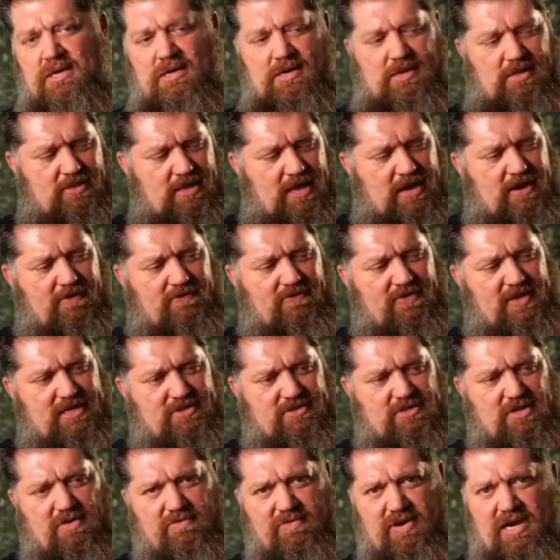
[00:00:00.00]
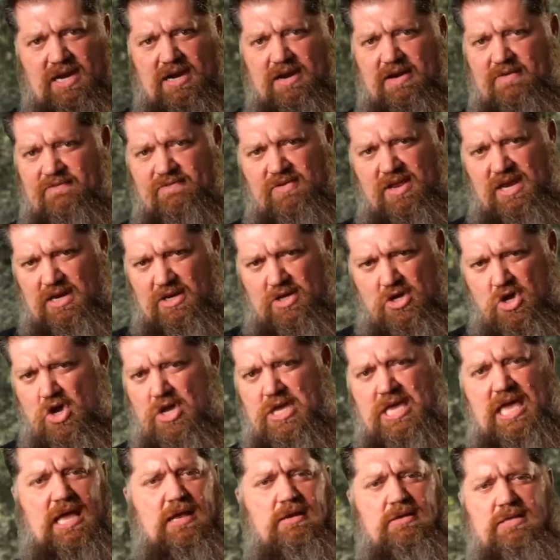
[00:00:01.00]
Think of this over here in
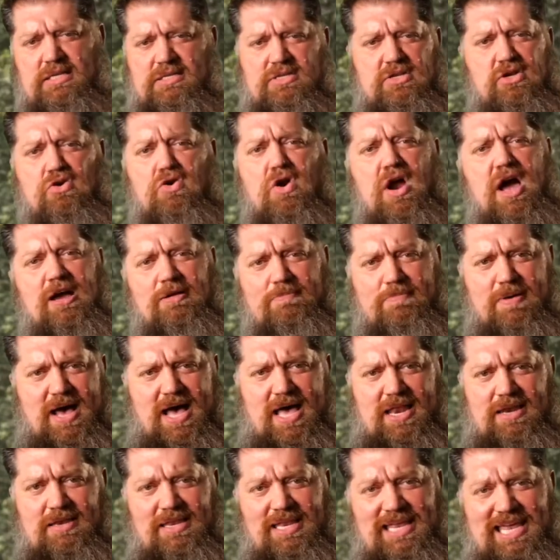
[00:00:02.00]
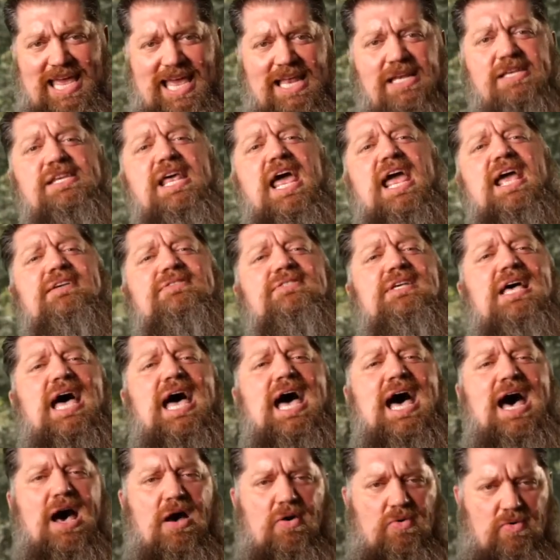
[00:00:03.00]
cooking, it's a crock pot. It takes
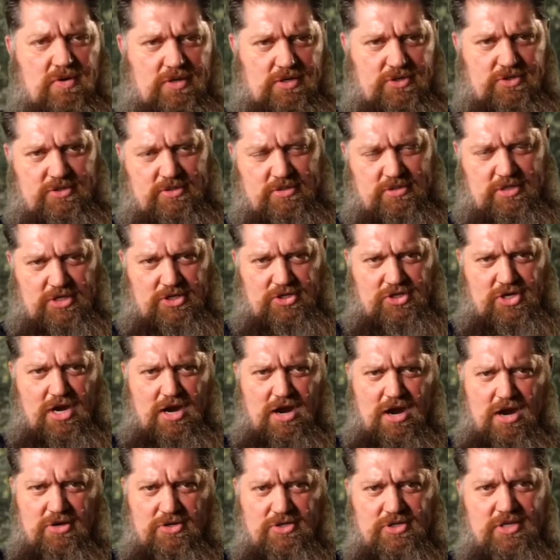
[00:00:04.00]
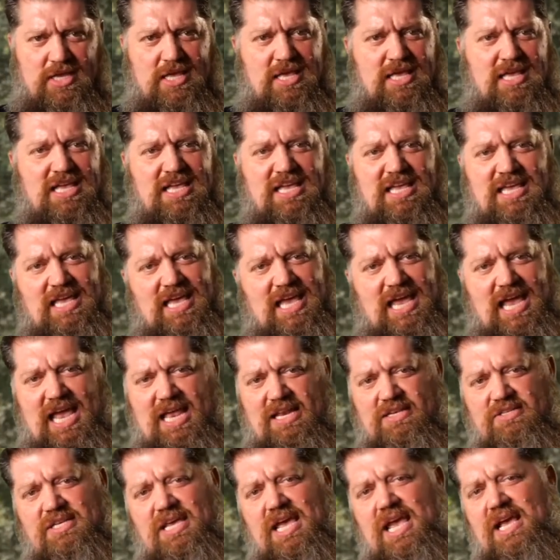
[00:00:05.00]
hours to charge
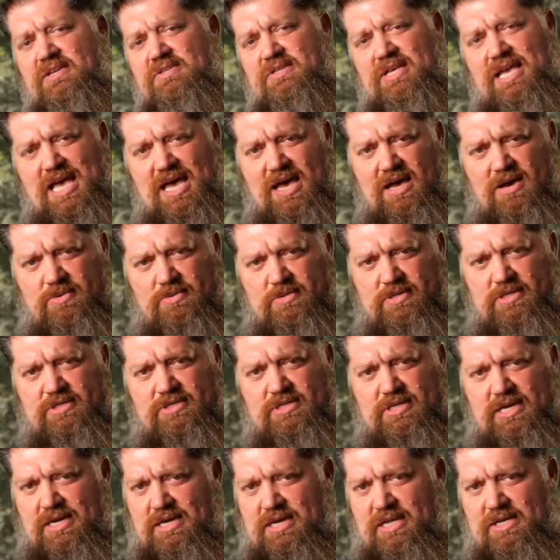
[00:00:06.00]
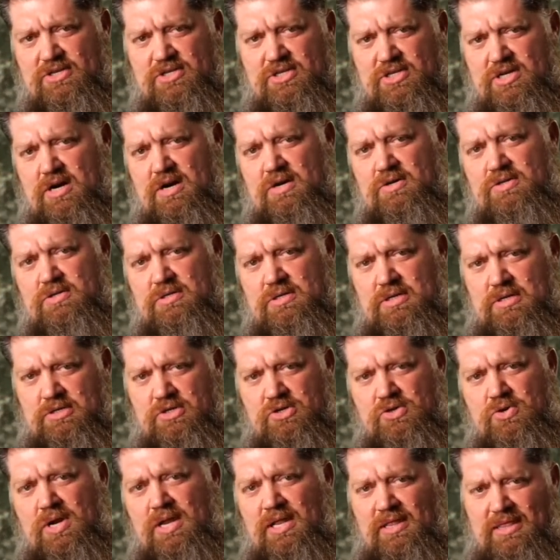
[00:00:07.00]
and takes hours to discharge to
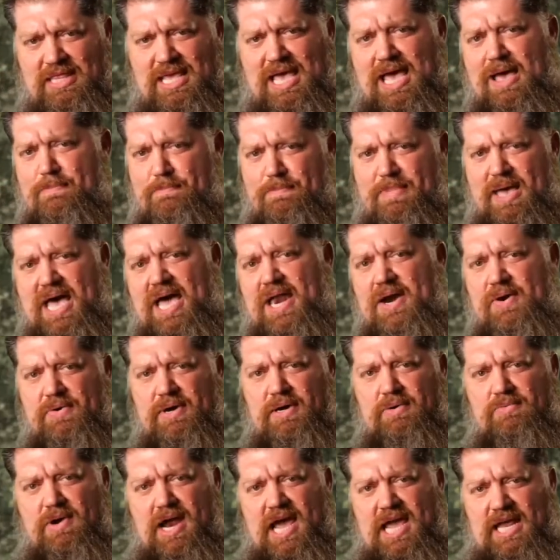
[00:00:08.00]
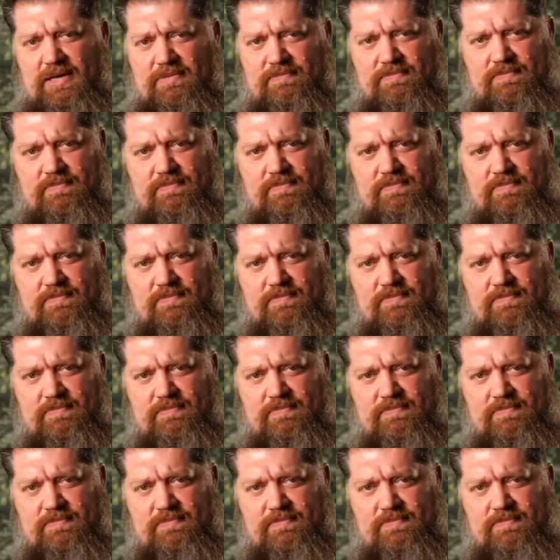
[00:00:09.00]
treat that battery right.